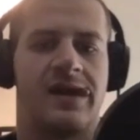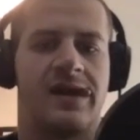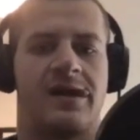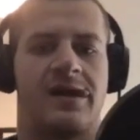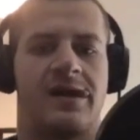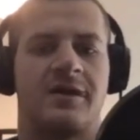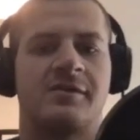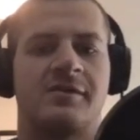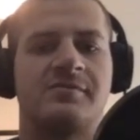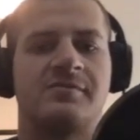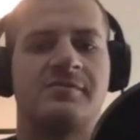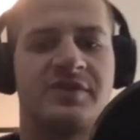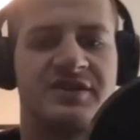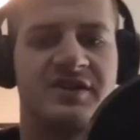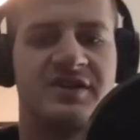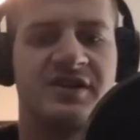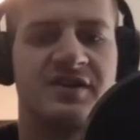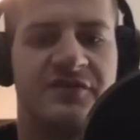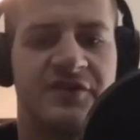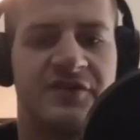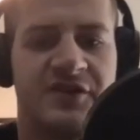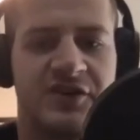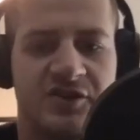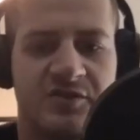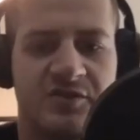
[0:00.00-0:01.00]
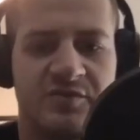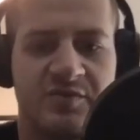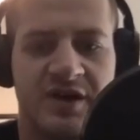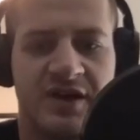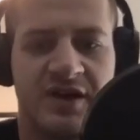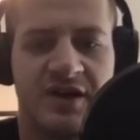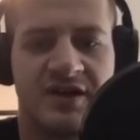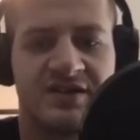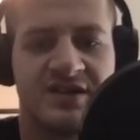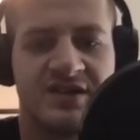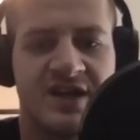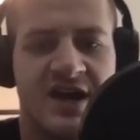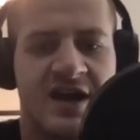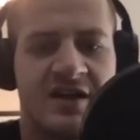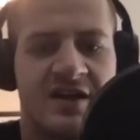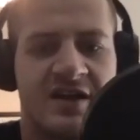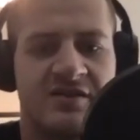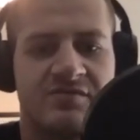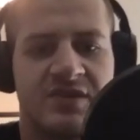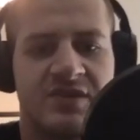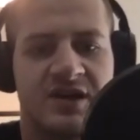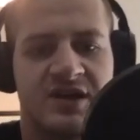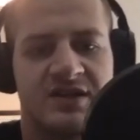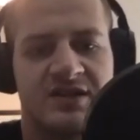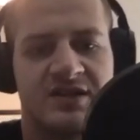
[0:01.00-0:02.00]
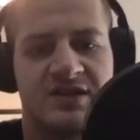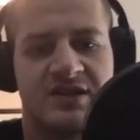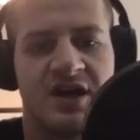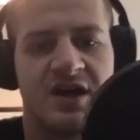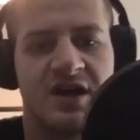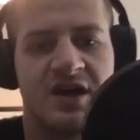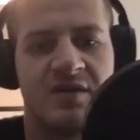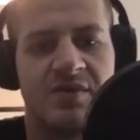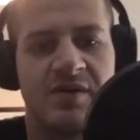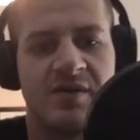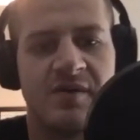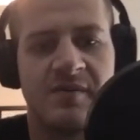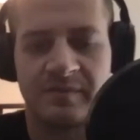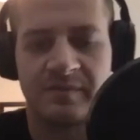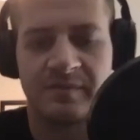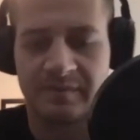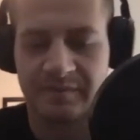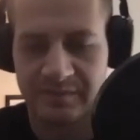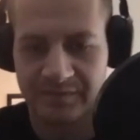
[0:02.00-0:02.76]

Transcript: But the official pick is Allen by sub.